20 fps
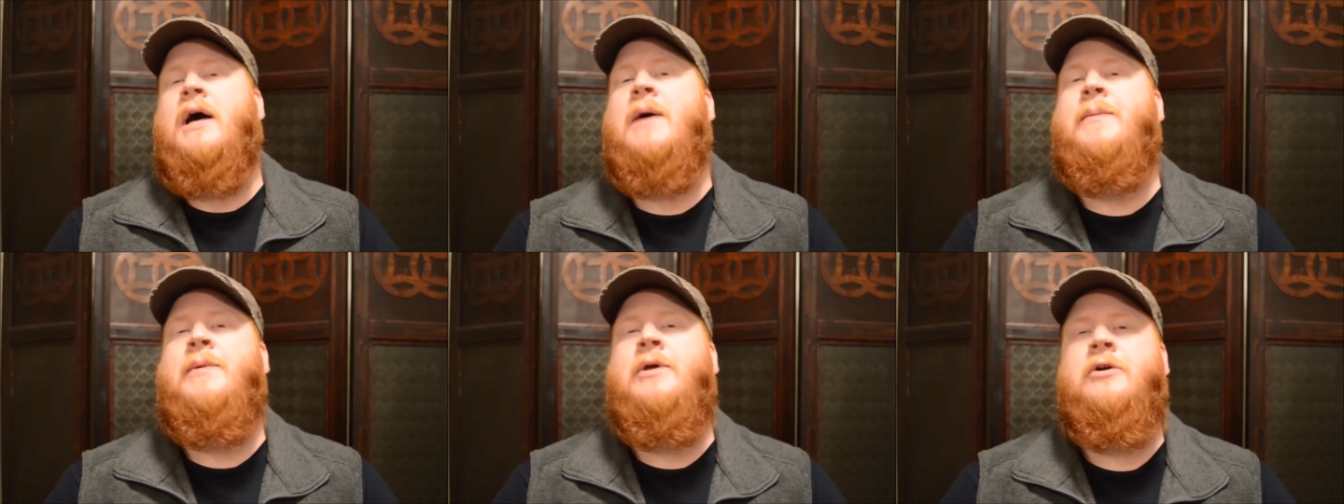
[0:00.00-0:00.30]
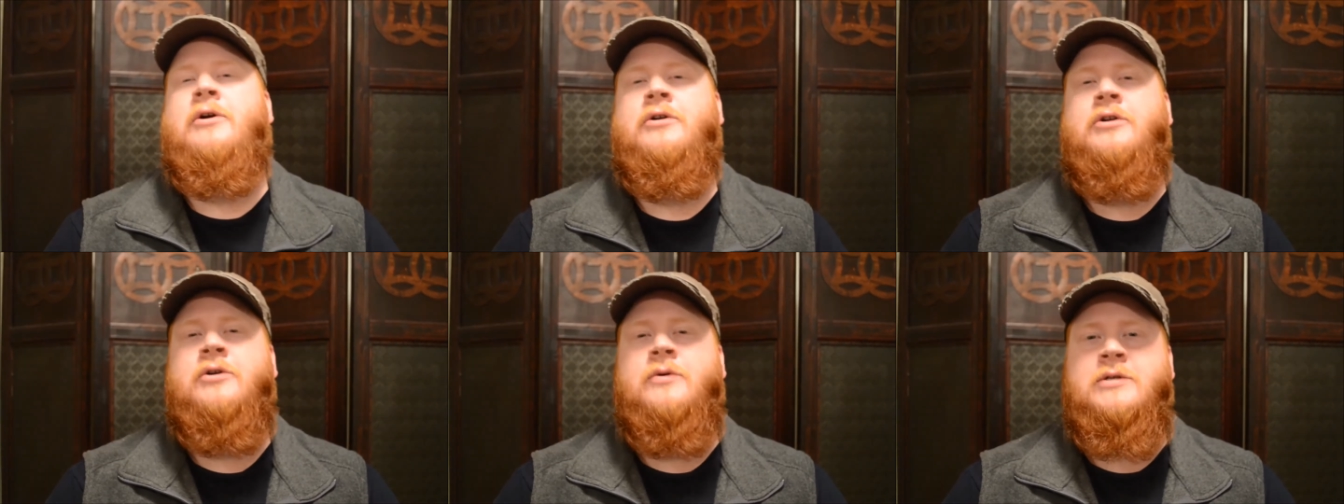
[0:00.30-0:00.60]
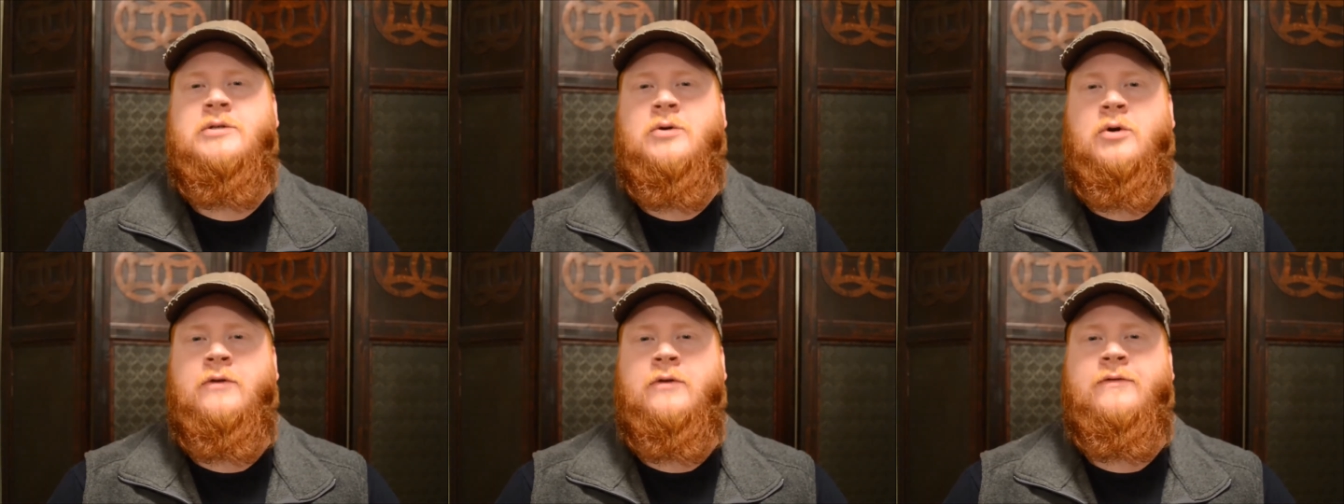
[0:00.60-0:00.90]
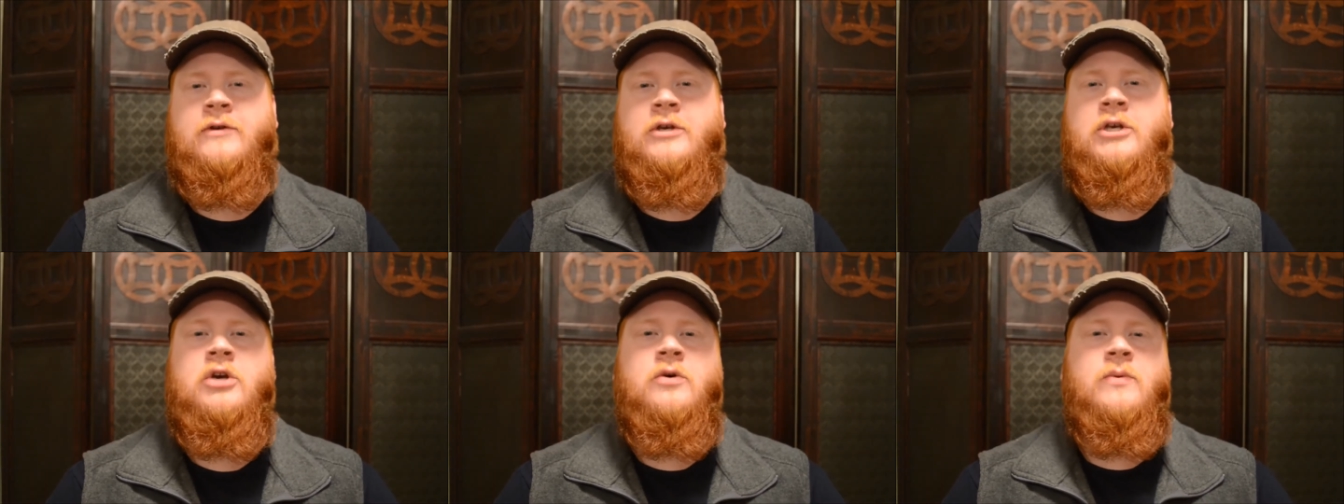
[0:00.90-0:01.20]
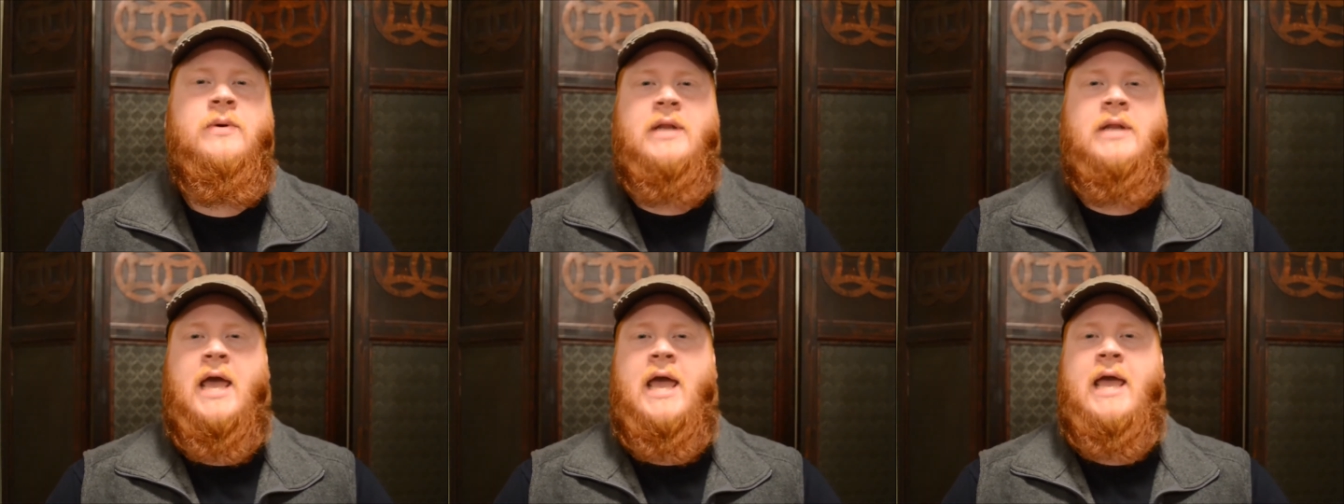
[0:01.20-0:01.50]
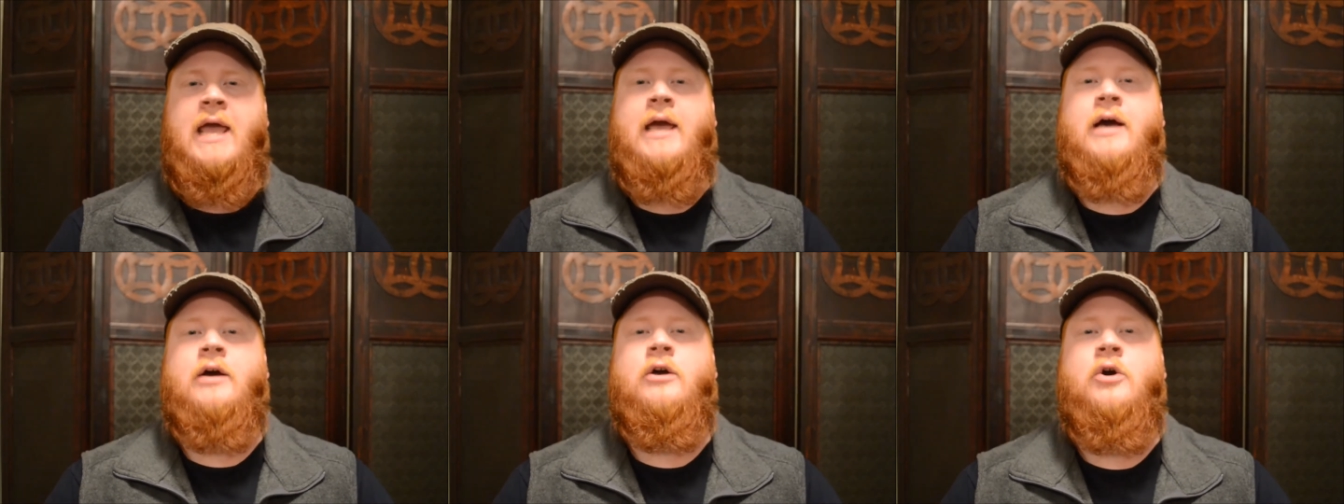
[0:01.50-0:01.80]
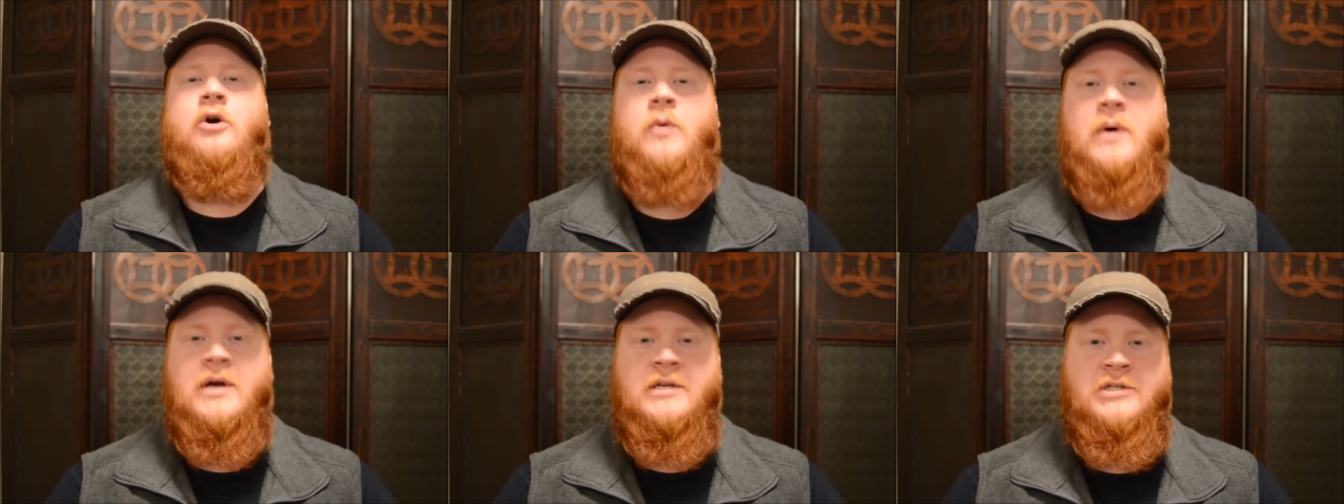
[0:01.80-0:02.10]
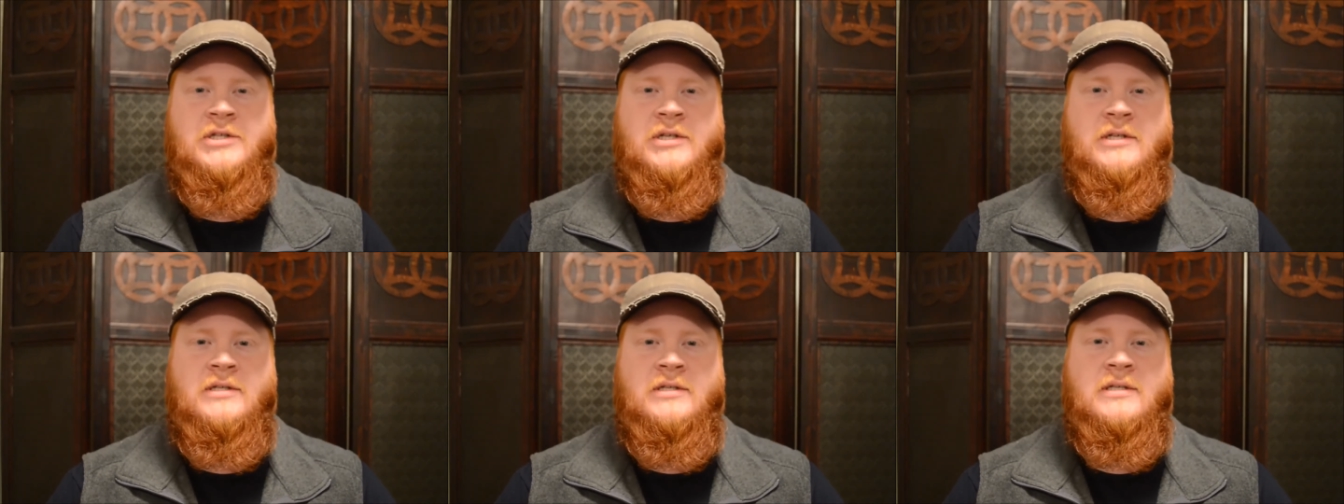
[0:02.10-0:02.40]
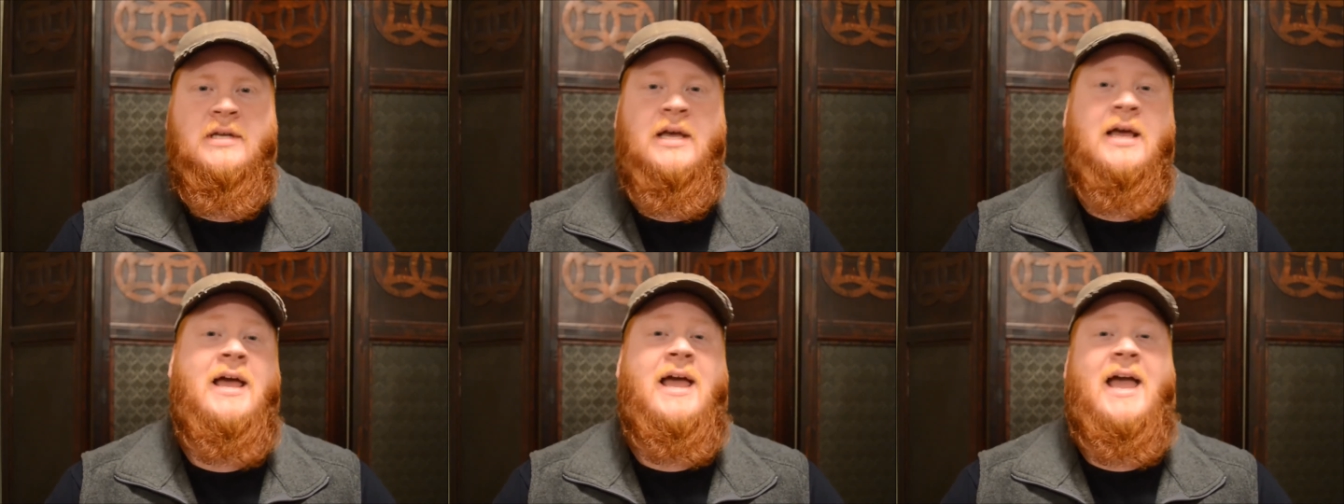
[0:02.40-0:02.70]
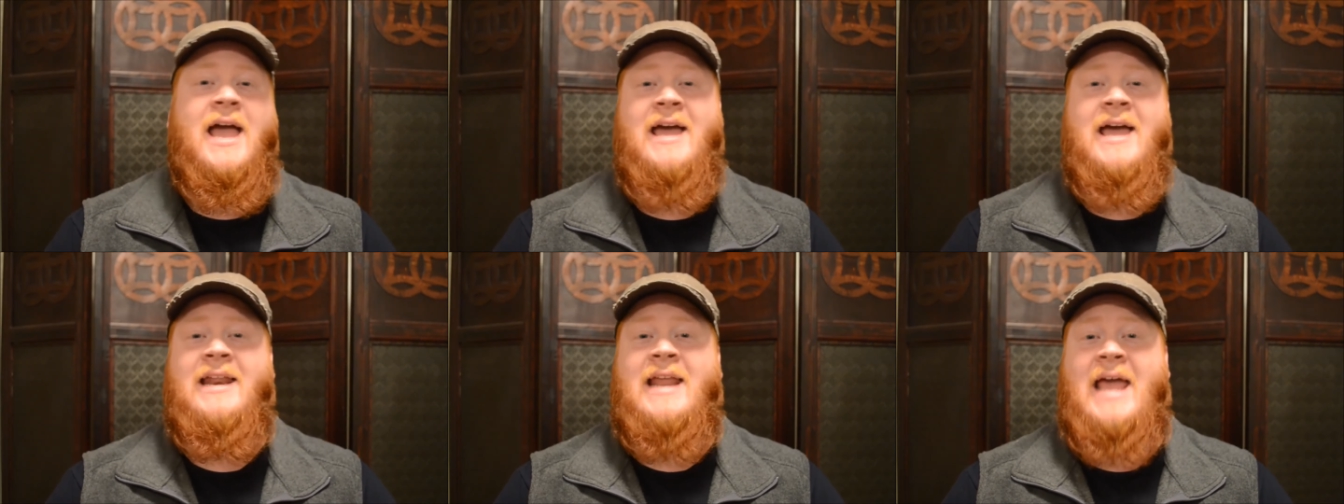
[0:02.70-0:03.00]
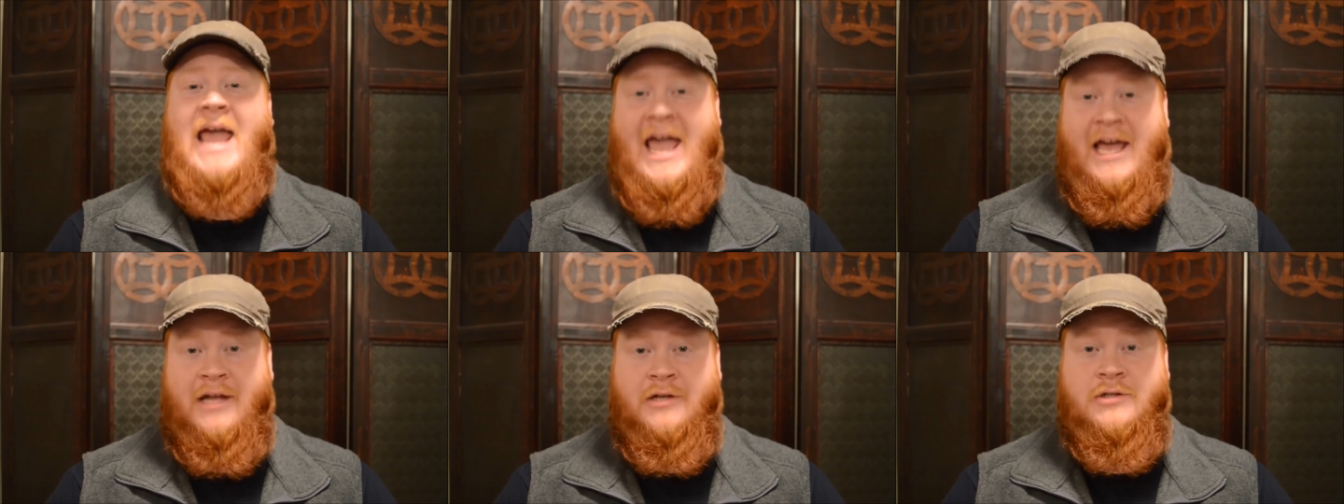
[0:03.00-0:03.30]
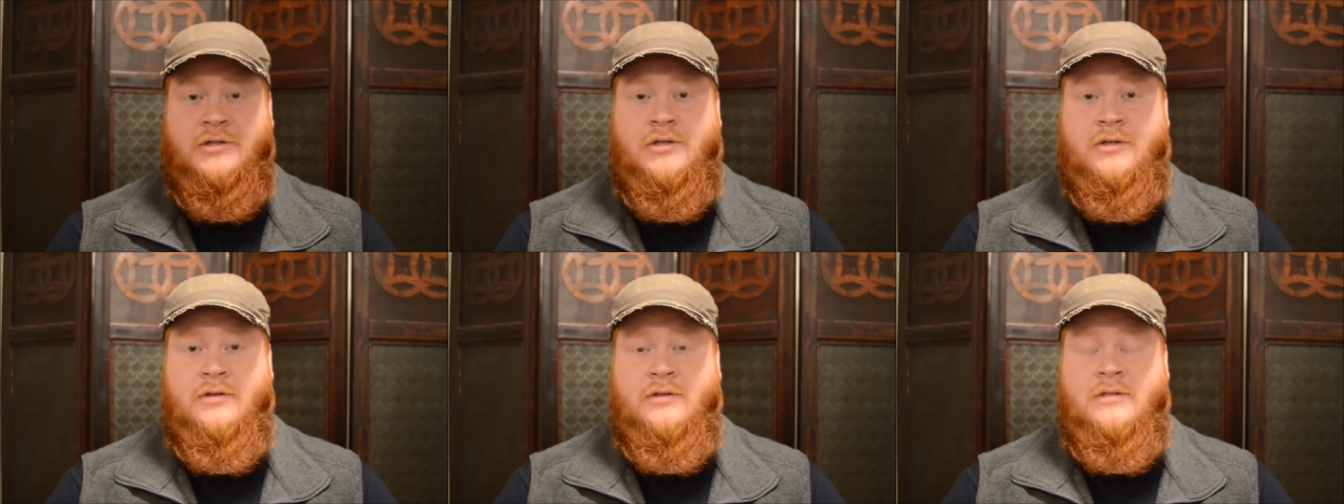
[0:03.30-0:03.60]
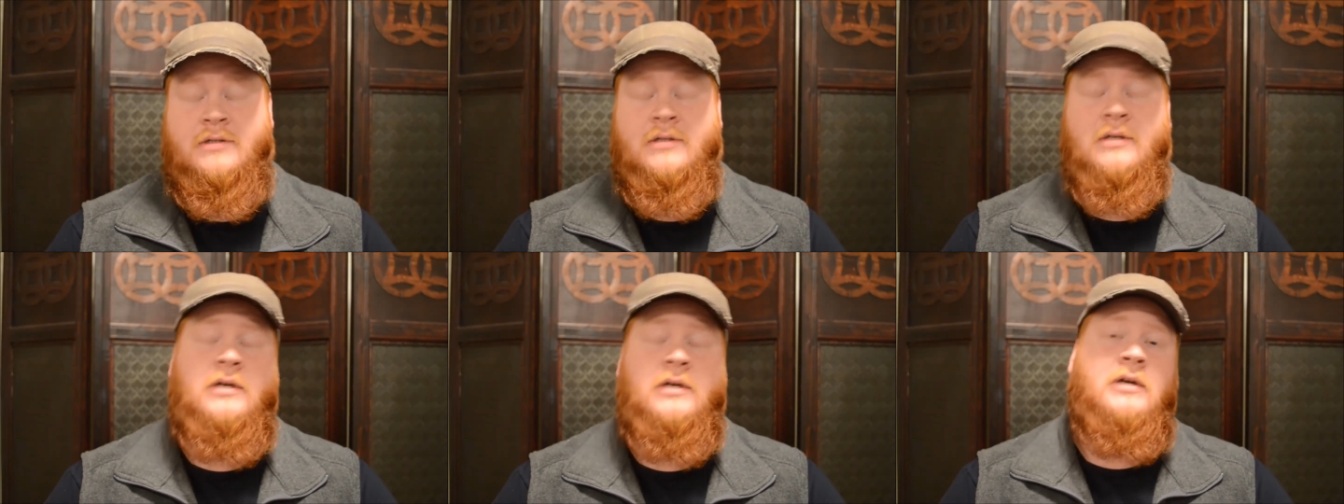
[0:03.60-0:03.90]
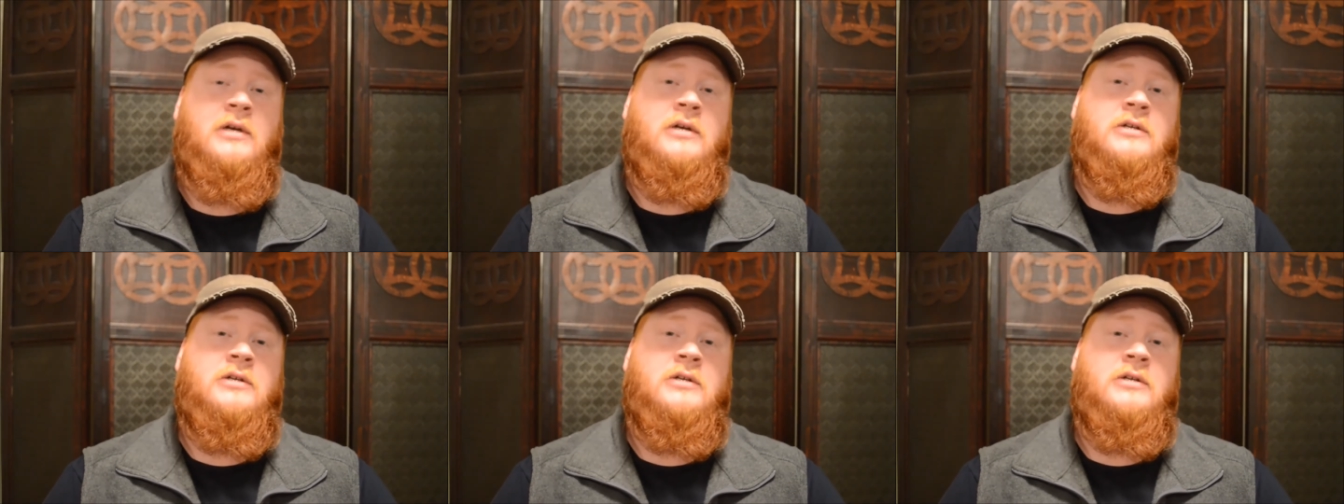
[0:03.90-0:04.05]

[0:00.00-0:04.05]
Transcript: I'm here to do a sort of Q&A of questions and answers.